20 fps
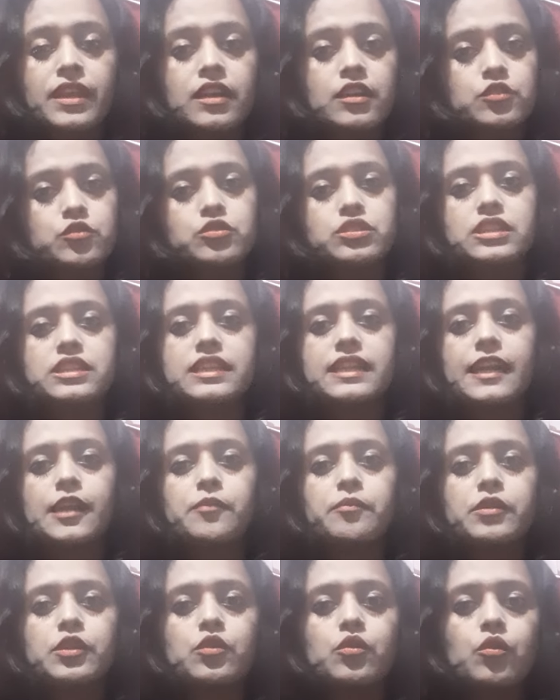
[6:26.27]
so just let
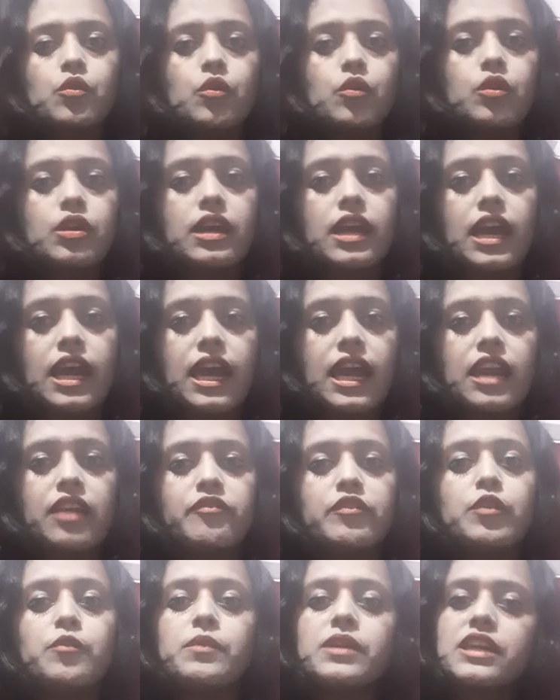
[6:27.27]
me know, and
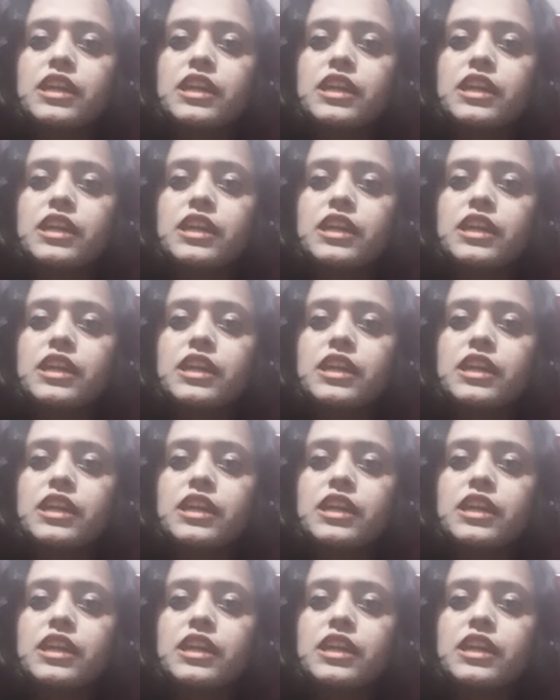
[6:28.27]
we'll be